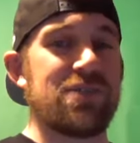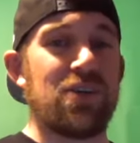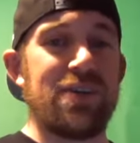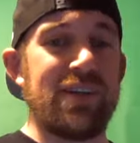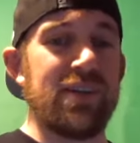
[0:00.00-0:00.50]

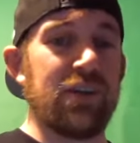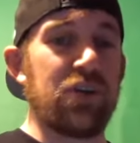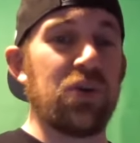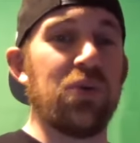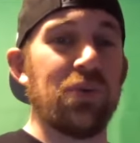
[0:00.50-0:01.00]
turned into
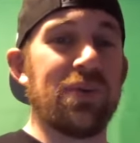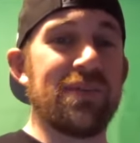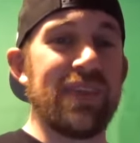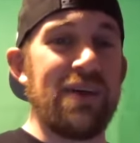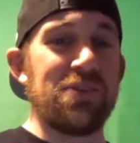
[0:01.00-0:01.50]
goo.
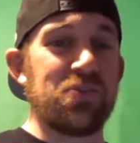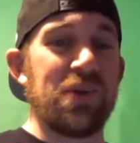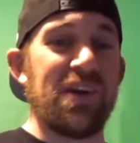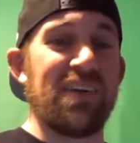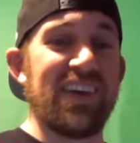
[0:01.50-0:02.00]
That was
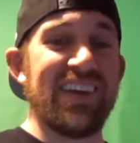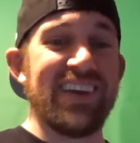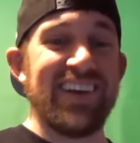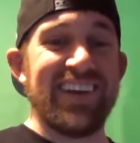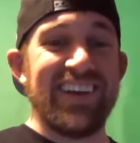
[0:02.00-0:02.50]
weird.
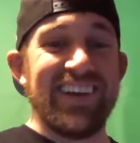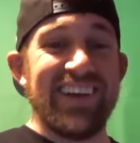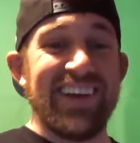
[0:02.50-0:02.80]
So